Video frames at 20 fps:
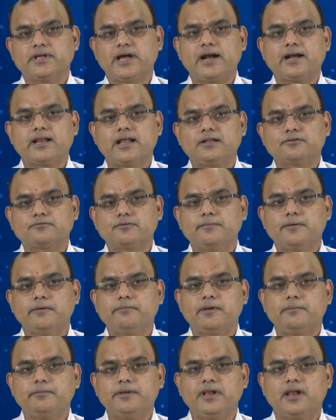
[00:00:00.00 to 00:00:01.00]
that also we
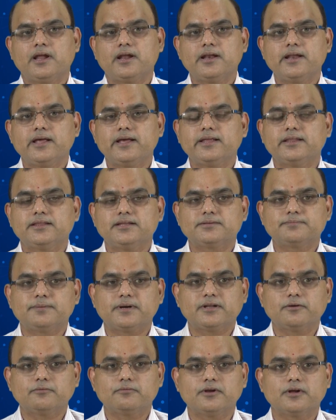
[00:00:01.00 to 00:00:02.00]
will be learning in this
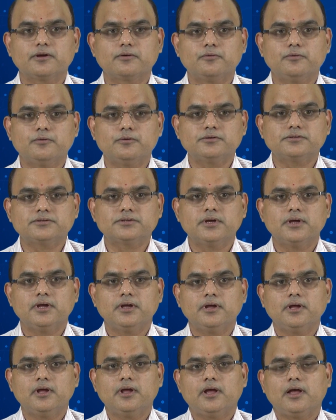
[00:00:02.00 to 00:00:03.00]
particular course.
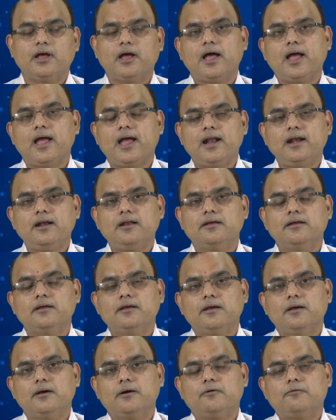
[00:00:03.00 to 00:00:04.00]
And
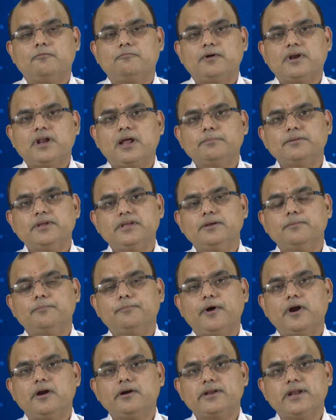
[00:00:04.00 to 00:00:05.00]
one of the
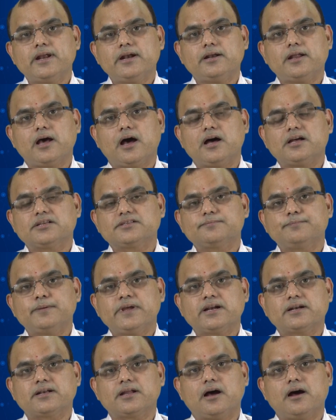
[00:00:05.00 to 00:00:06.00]
important
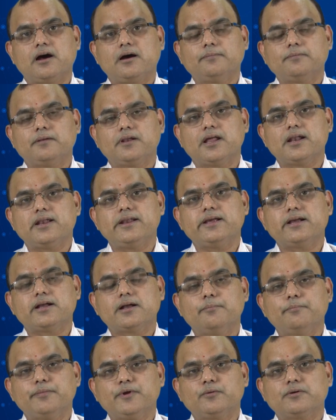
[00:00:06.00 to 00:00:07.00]
aspect of learning
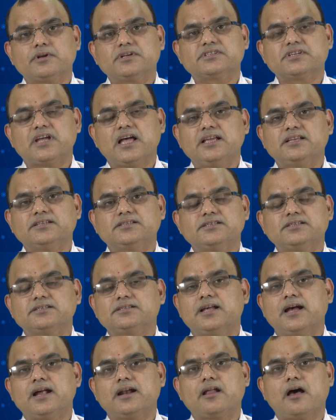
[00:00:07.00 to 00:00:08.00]
computer science is
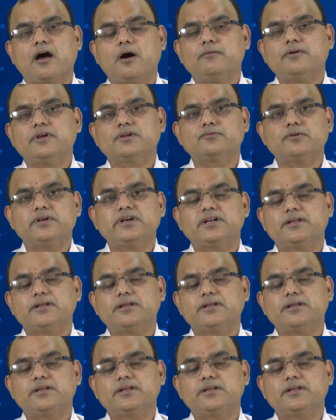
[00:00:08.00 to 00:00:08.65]
that how actually